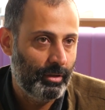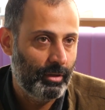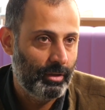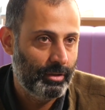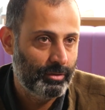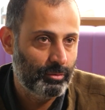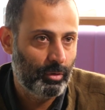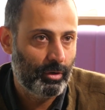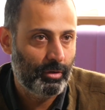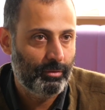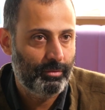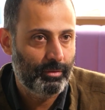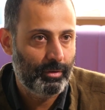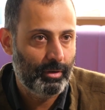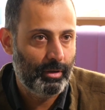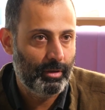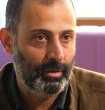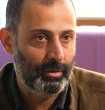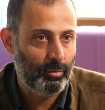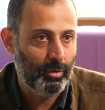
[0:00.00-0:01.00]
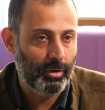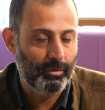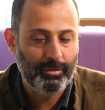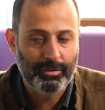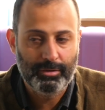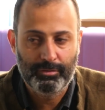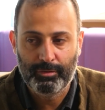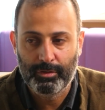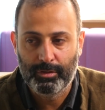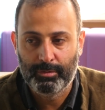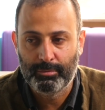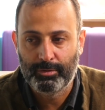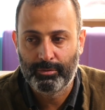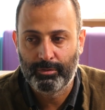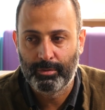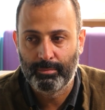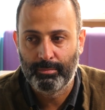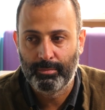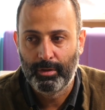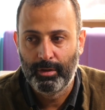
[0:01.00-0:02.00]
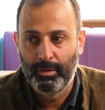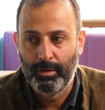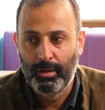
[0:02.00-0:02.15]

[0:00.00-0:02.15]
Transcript: It's one of his films from